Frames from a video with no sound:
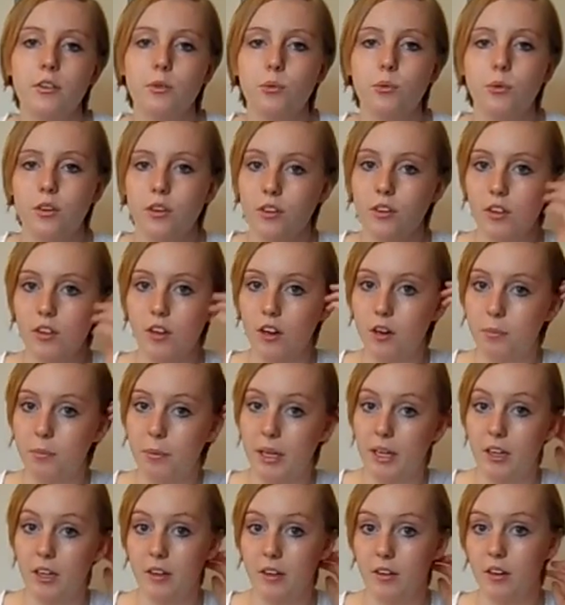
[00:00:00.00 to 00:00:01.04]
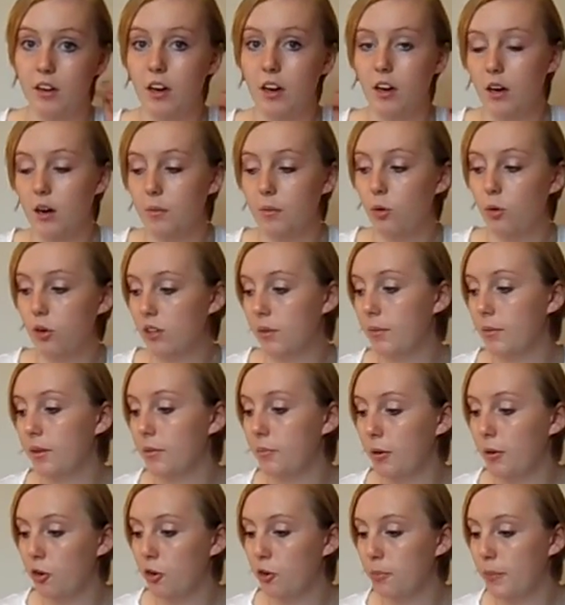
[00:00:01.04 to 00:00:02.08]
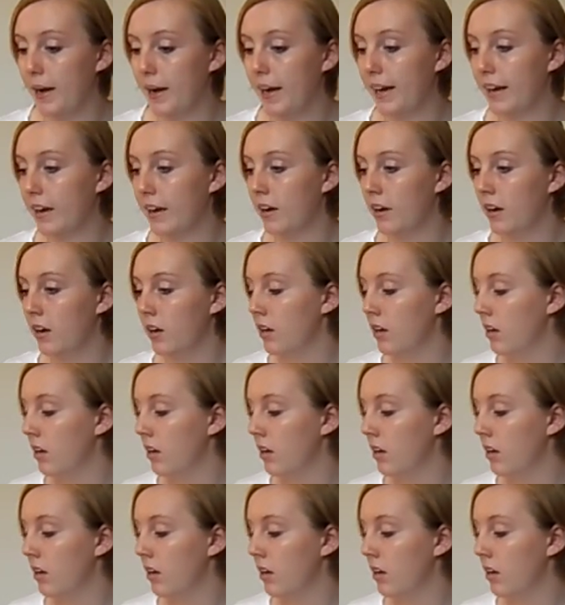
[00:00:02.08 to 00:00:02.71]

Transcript: This one's going to be what's my sponge bag.